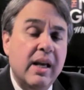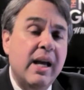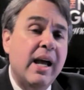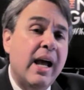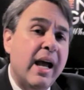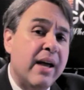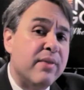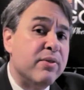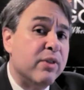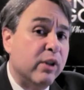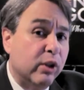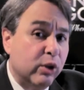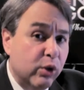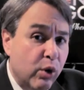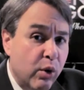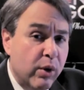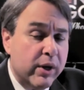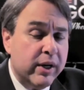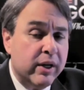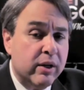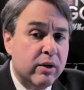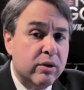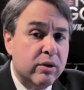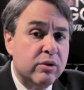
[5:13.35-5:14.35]
and the
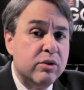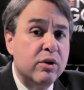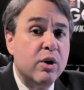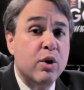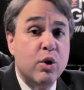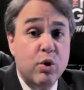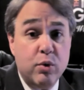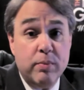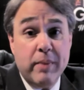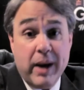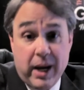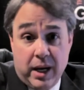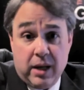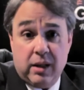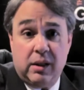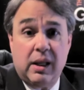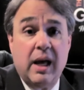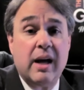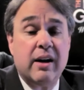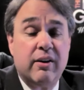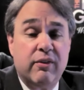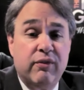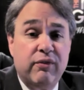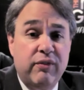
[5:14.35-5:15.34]
lawyers who make a
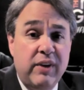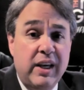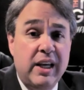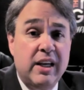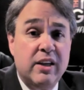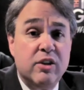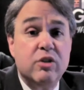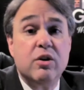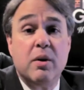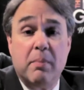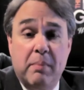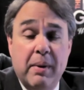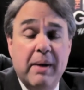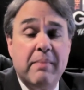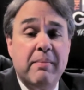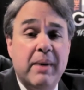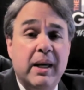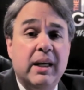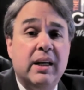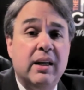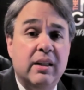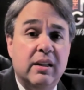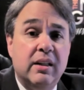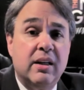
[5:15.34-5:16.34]
lot of fees by
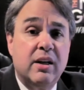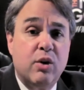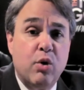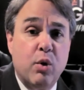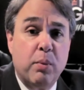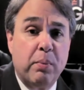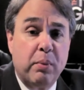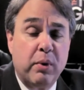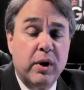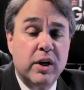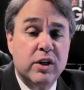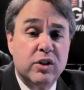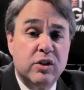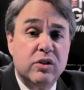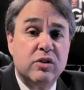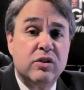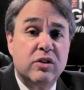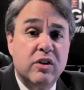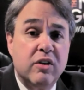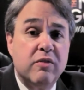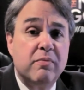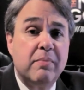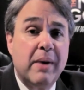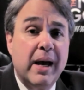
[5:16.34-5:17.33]
making the corporations
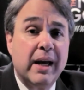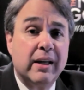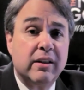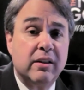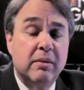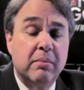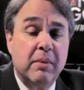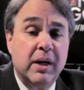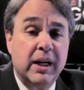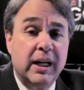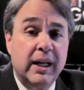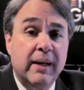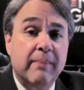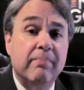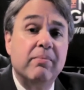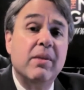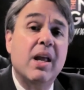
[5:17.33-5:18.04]
give back the money.